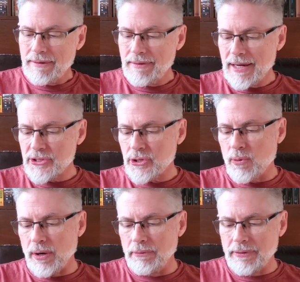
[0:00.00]
Next
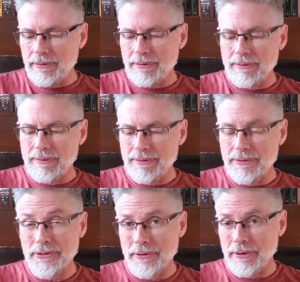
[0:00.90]
quote.
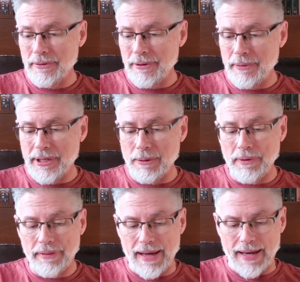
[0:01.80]
So there, there we go
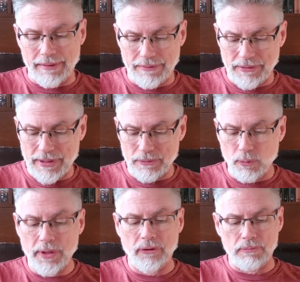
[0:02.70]
with that. So
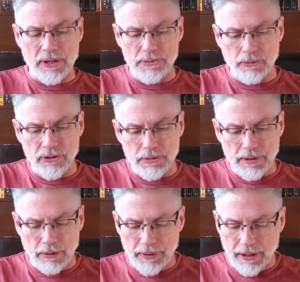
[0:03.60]
what is mesmerism?
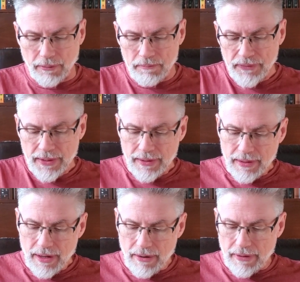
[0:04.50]
There we go.
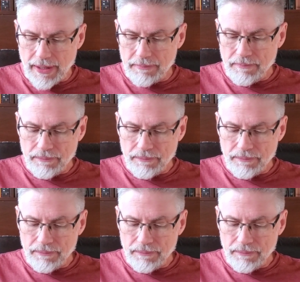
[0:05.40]
All right.